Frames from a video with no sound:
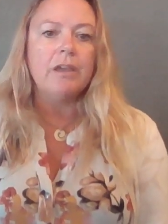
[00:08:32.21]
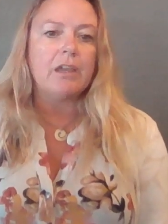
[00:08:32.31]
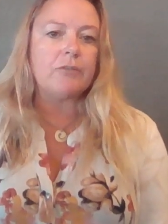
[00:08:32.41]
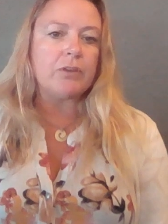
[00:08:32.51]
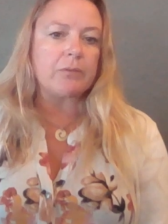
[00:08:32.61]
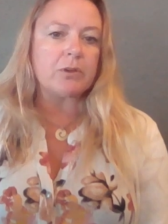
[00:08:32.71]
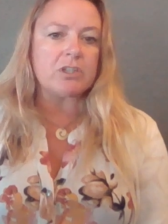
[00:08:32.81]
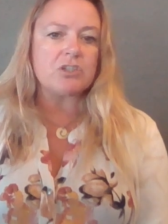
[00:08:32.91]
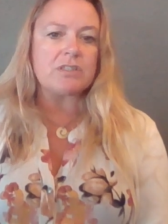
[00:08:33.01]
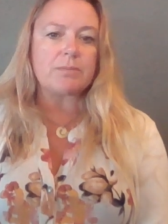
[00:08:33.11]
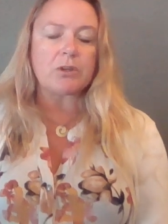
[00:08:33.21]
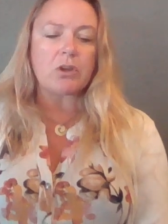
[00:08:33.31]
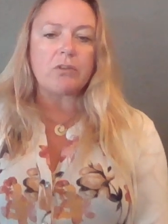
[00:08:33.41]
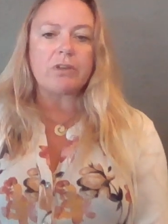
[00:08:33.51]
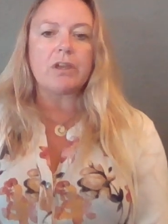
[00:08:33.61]
If you have questions about
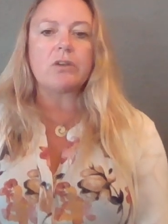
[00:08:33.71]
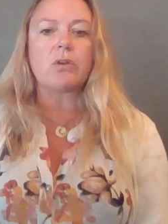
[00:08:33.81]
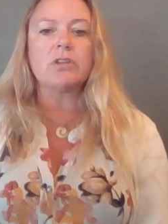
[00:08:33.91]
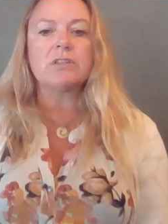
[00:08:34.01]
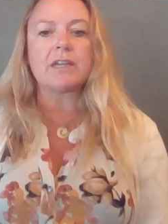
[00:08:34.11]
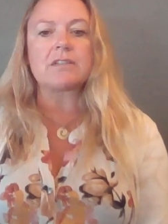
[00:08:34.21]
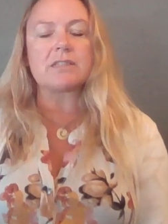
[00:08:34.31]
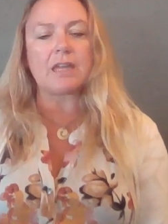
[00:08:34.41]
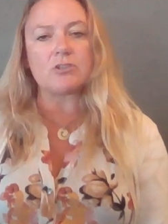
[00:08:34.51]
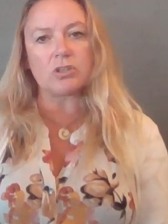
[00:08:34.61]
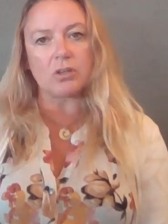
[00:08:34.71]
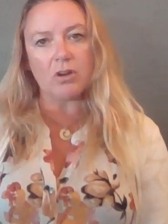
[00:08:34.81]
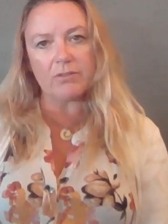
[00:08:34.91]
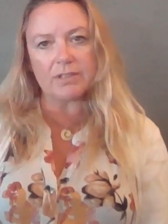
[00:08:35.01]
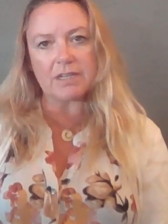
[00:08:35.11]
COVID or you'd like to schedule a
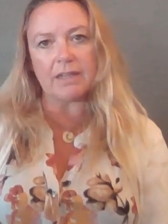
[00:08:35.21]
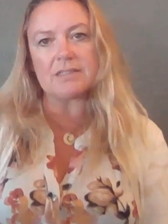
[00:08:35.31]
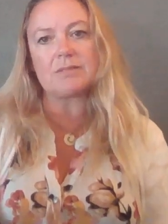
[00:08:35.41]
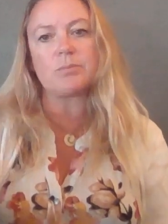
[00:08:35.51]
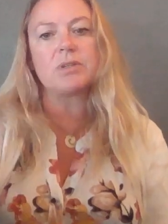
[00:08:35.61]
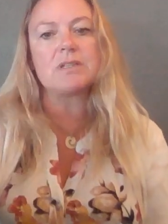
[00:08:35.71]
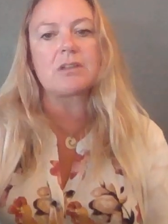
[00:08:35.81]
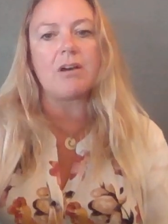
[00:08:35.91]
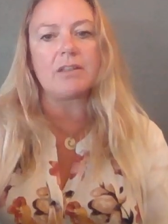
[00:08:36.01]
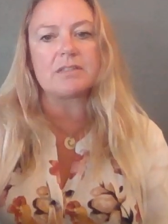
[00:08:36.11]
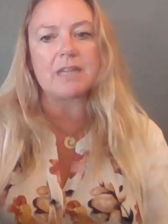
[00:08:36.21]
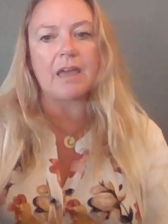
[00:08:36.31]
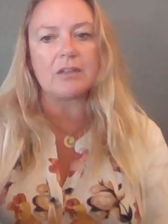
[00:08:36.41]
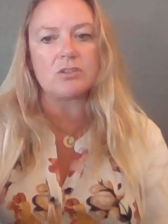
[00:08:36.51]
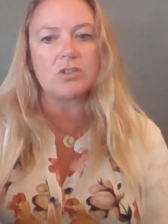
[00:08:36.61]
COVID test, please call us
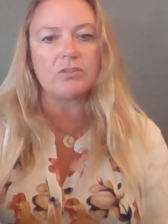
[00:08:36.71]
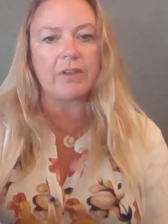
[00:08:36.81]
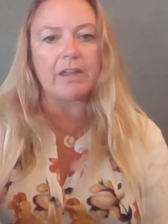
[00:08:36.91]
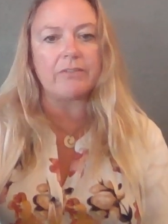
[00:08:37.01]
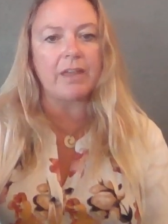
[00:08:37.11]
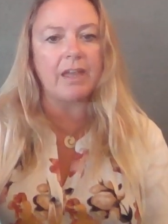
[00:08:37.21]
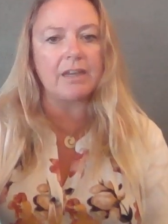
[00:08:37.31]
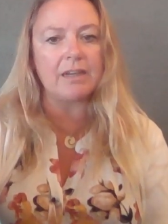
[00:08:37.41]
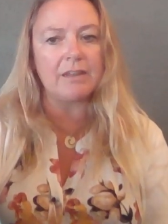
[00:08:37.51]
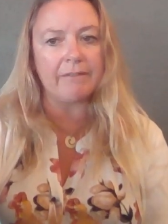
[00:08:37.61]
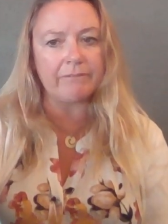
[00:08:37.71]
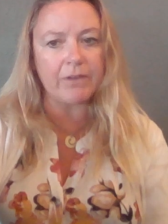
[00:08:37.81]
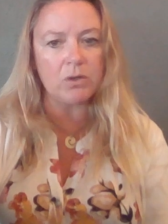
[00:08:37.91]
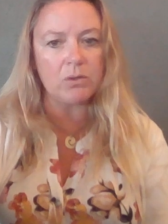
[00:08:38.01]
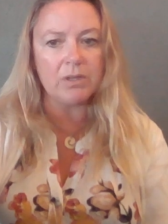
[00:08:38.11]
at
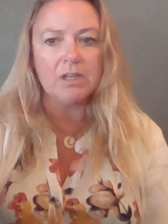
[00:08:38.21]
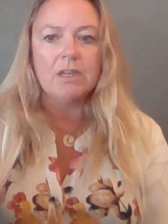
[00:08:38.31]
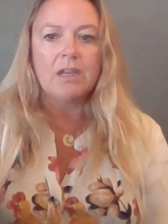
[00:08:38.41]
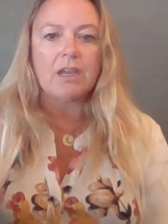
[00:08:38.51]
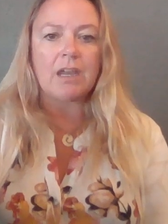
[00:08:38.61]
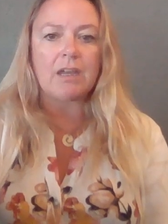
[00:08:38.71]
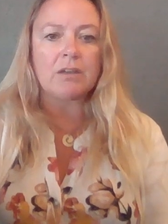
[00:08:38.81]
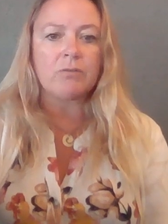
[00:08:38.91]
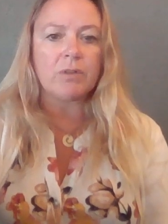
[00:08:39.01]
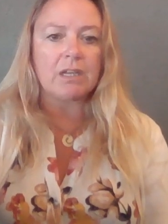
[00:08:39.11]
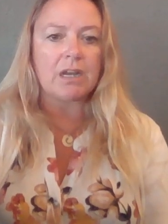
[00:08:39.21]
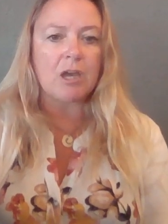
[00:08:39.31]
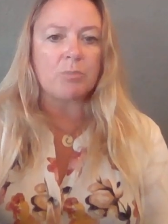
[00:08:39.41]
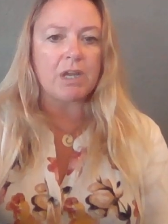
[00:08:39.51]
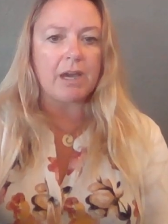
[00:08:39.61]
258-INFO and we can
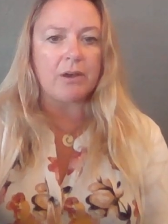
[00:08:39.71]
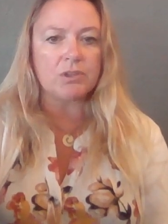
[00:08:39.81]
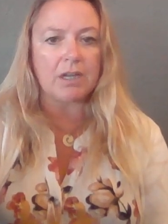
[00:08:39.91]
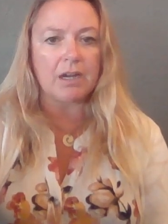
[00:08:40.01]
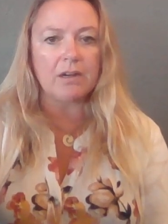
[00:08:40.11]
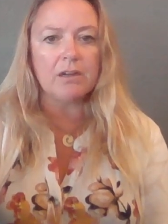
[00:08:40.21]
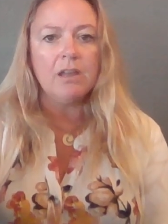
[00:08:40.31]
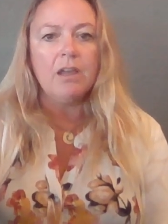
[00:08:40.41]
help you out there.